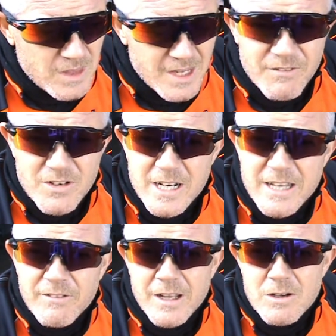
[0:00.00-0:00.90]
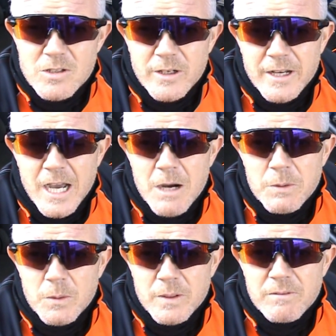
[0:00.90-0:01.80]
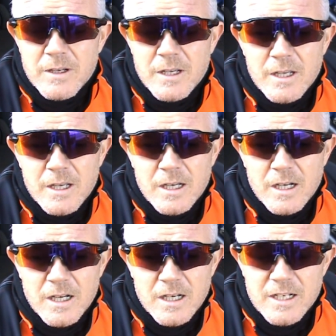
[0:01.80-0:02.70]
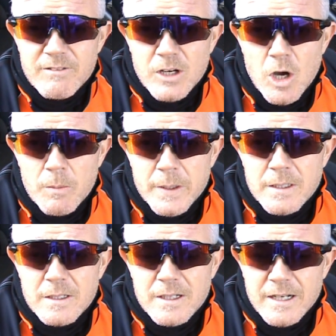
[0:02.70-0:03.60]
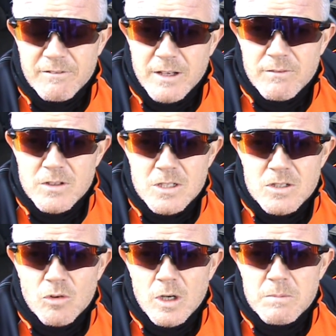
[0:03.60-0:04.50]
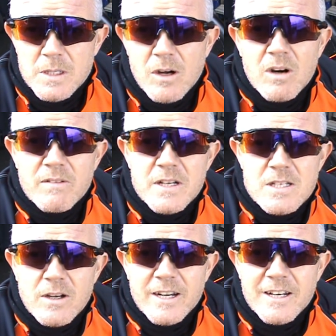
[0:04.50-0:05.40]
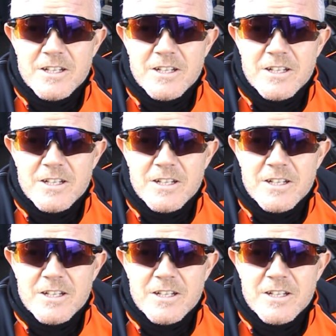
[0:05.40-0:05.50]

If there's anything else I can help you with, leave a comment. And if you haven't subscribed to the Harvey Cycling